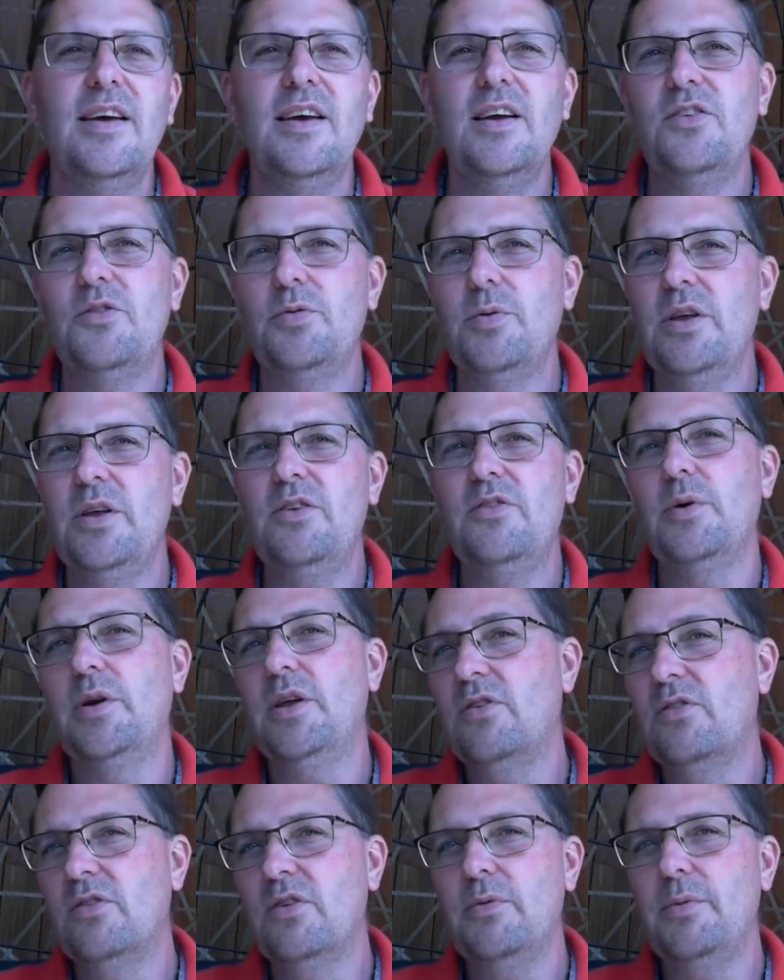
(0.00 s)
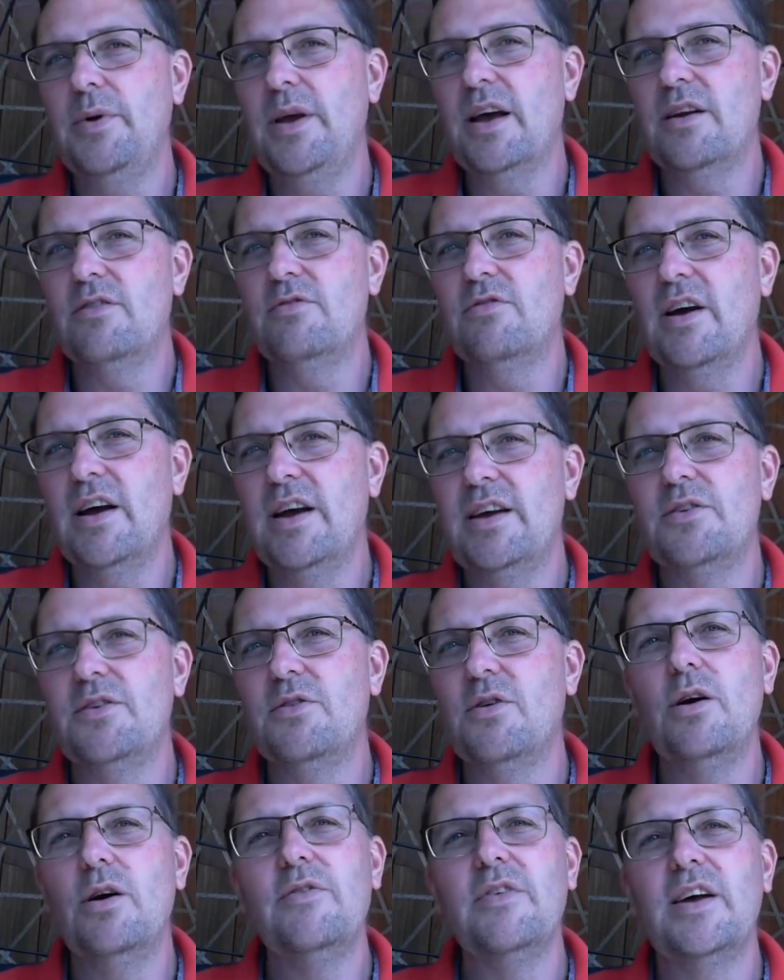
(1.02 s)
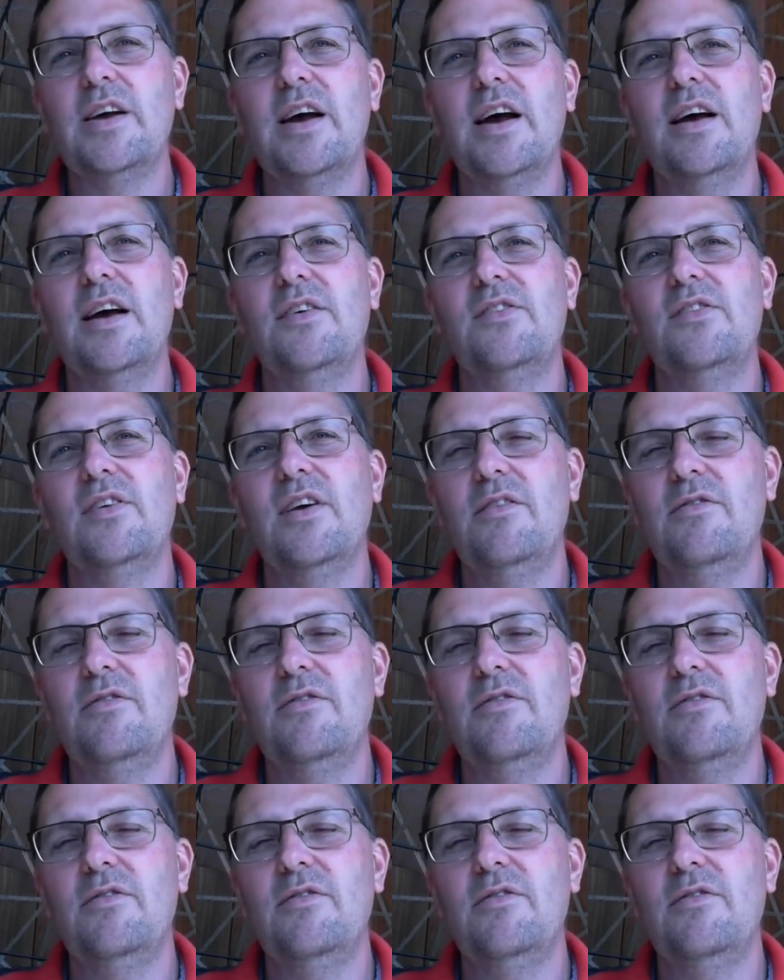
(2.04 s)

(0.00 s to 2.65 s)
In 2022, we had rain or overcast